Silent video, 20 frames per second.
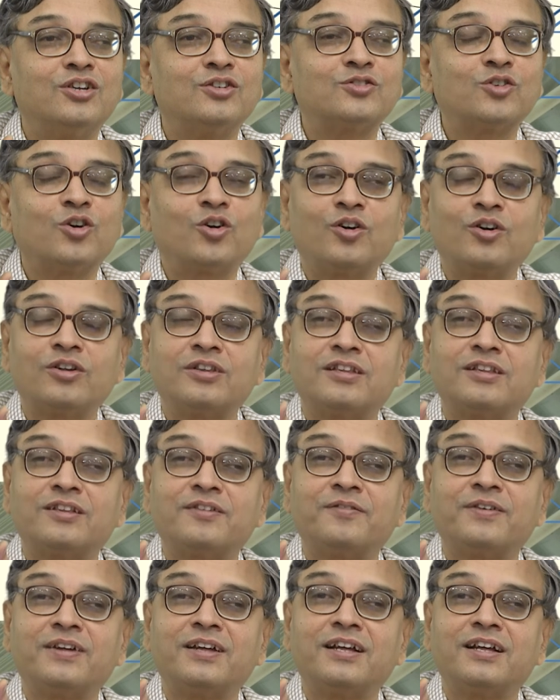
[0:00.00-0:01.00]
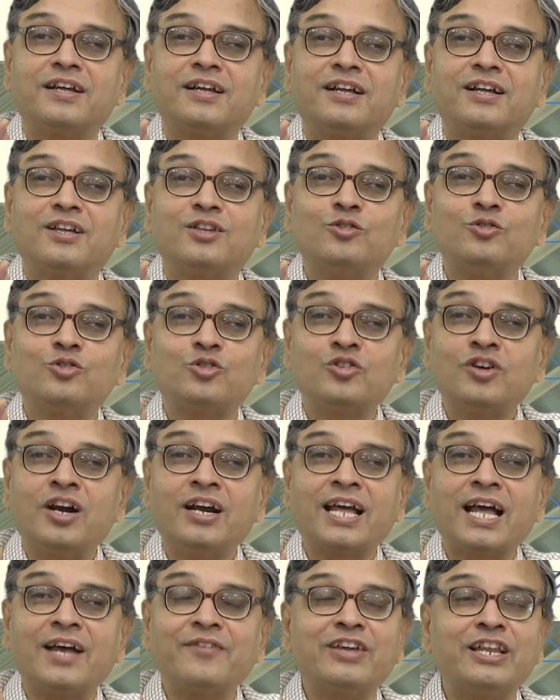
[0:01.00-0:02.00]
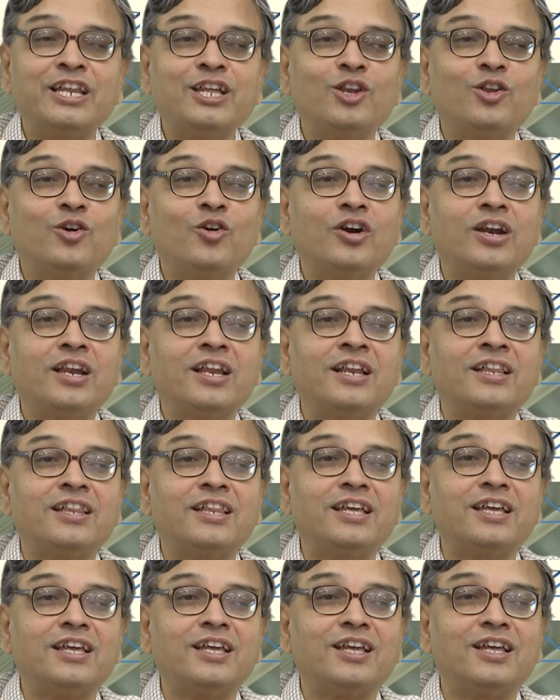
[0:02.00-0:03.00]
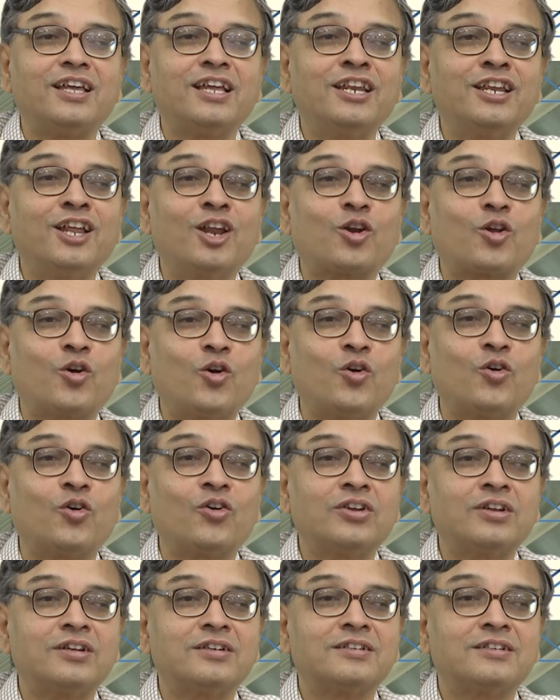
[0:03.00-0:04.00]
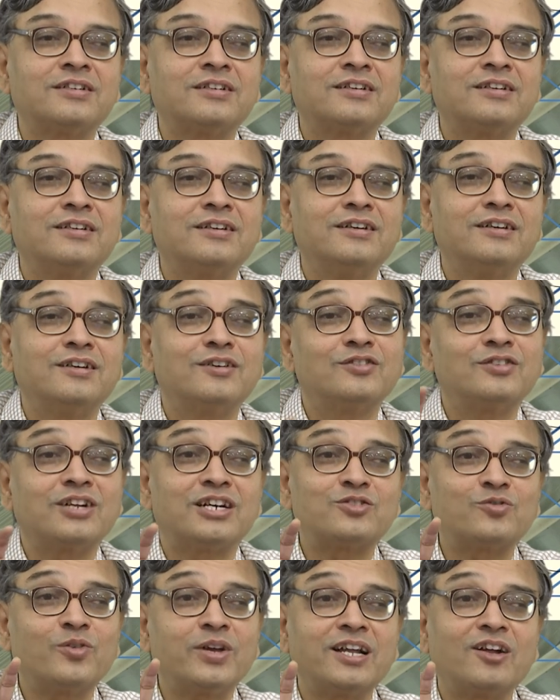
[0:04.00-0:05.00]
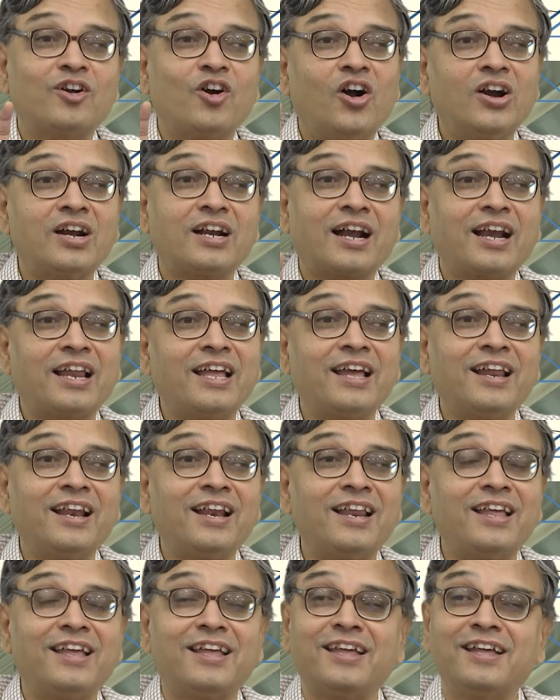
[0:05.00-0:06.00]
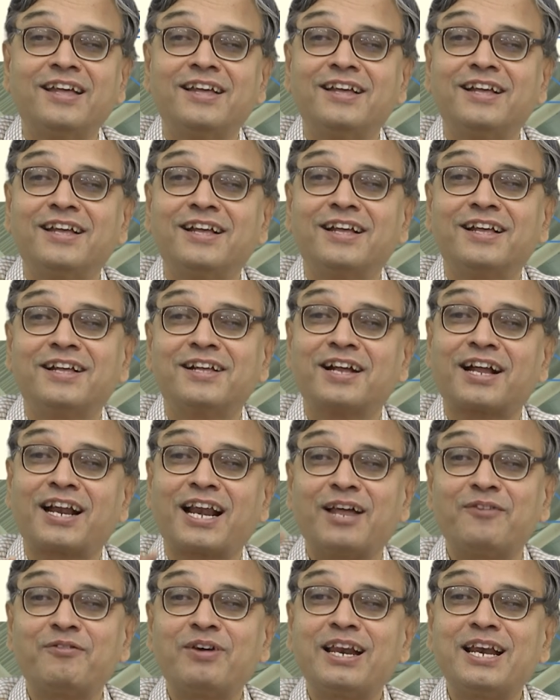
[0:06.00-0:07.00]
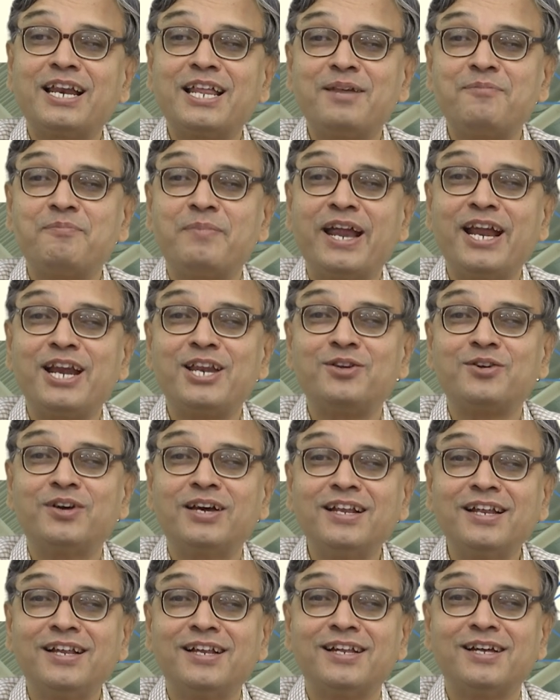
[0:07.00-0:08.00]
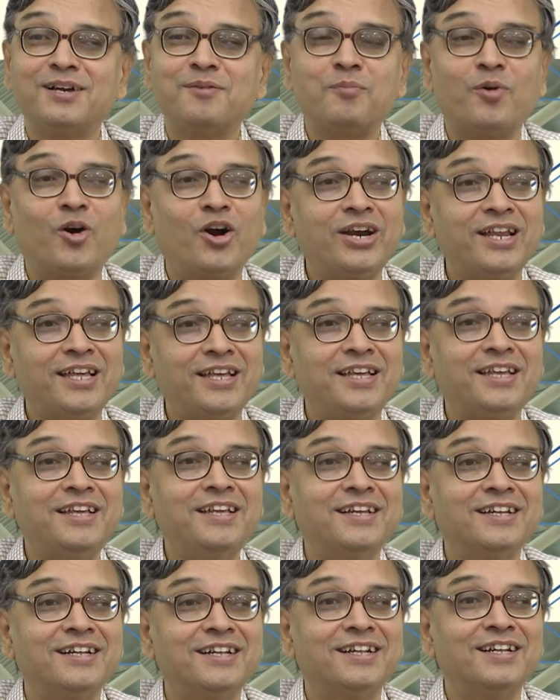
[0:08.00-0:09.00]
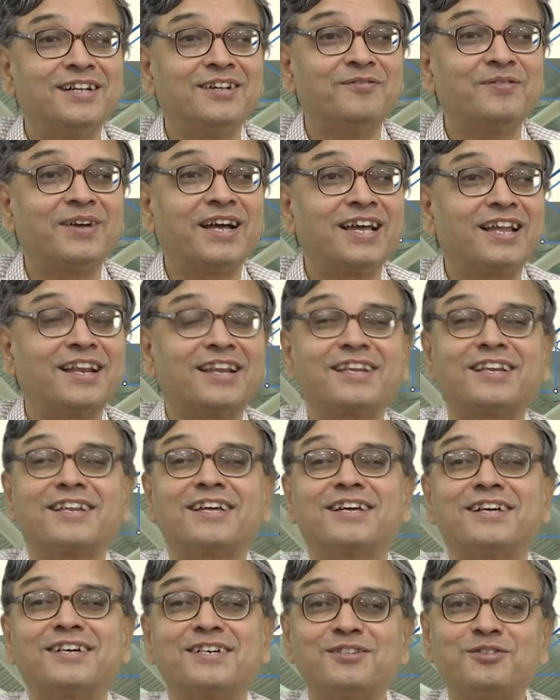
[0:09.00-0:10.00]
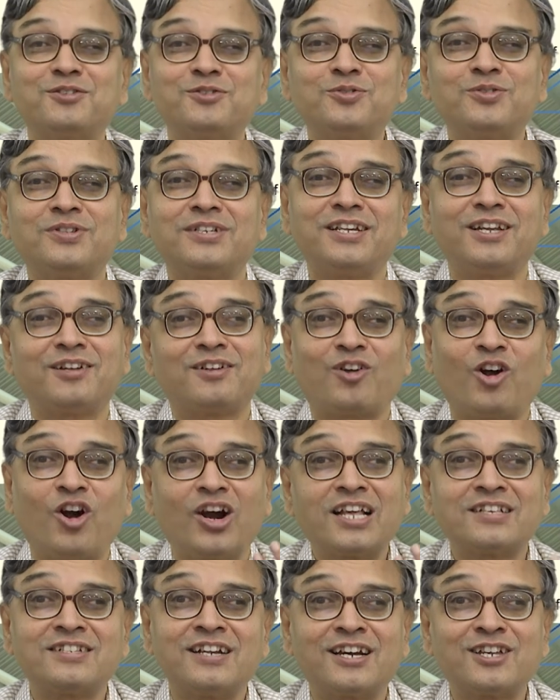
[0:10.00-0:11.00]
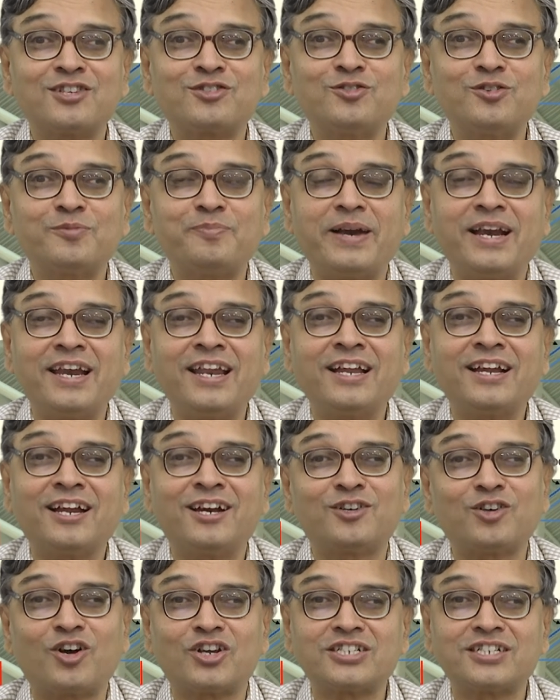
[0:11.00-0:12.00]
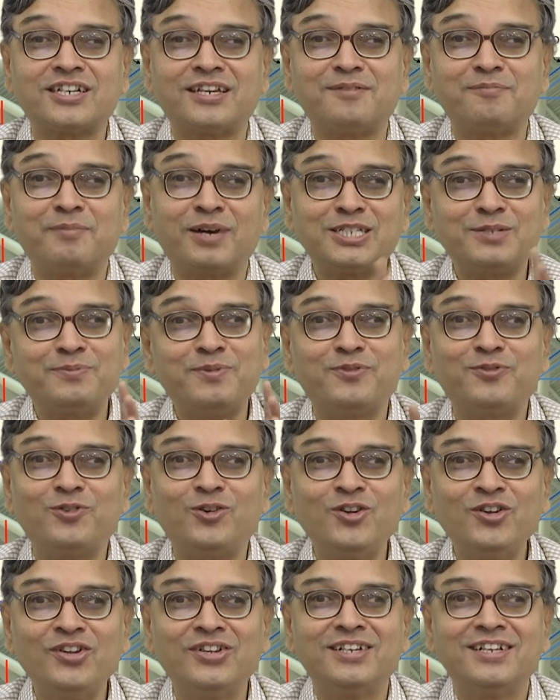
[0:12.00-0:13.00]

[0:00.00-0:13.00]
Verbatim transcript: So, you should not have any load in the inner core. That is why God clearly, cleverly made your body, where uh, you, God has understood bending and torsion much before,